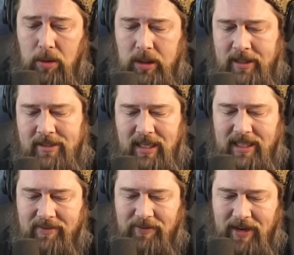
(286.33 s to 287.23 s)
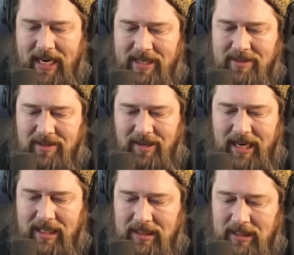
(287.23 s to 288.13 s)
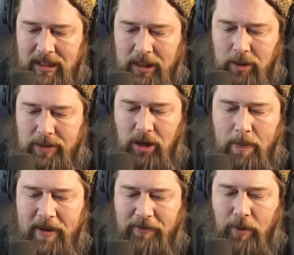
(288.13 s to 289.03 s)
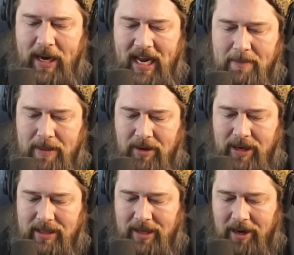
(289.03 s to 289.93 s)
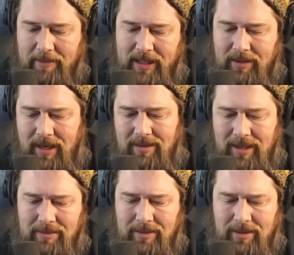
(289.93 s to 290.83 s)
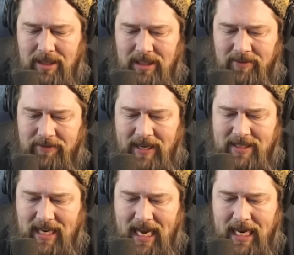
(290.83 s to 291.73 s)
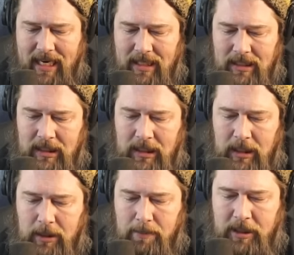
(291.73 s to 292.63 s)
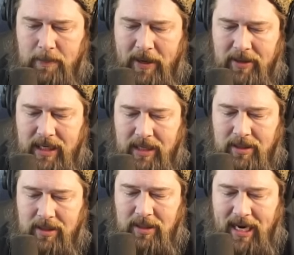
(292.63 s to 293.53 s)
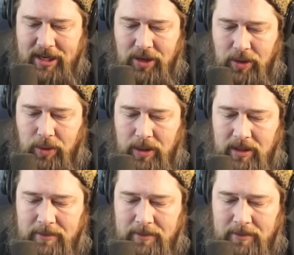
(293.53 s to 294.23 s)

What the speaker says: Collective Defiance. All right. Was hoping for a bigger hit there, but Collective Defiance and Prosperity Tycoon.